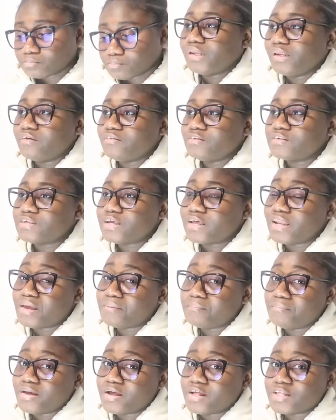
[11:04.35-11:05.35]
And then this girl I
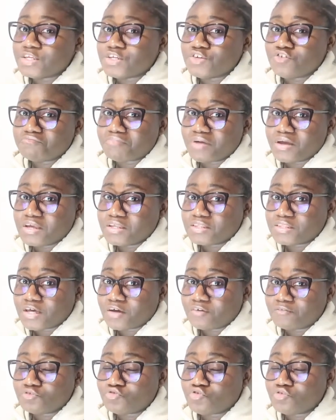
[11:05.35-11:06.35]
met during
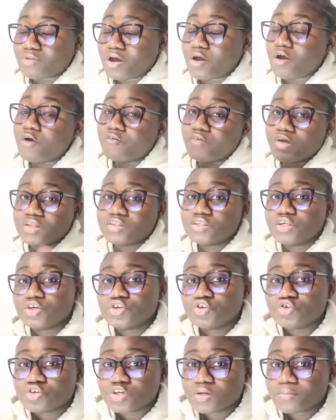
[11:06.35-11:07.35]
my
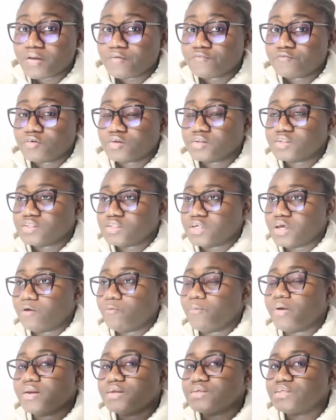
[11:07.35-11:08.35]
orientation in my first year,
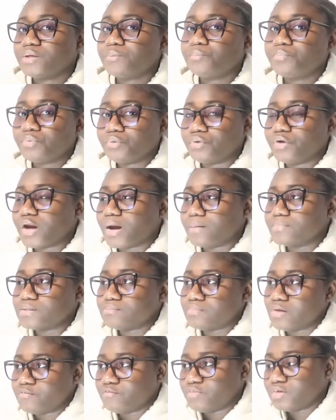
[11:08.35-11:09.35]
we're in the same programs
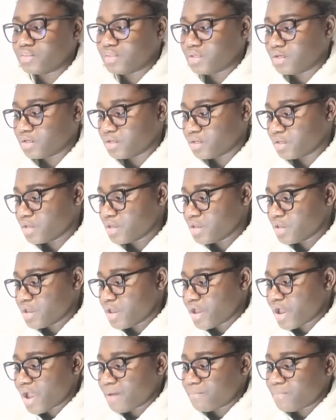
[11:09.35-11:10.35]
and everything.
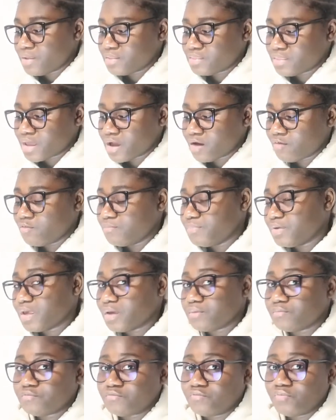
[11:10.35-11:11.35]
I met her, we
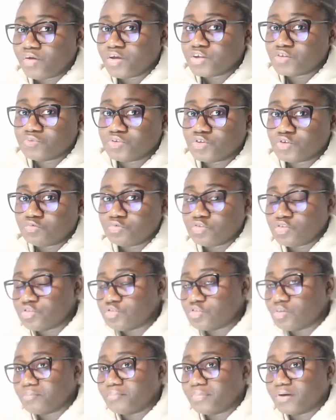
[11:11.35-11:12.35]
became friends, we
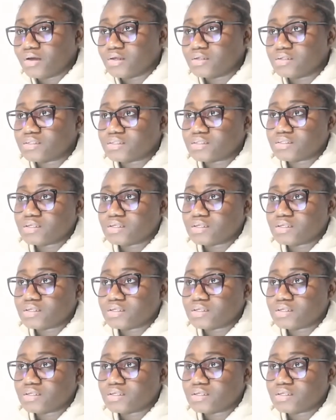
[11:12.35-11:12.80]
switched numbers.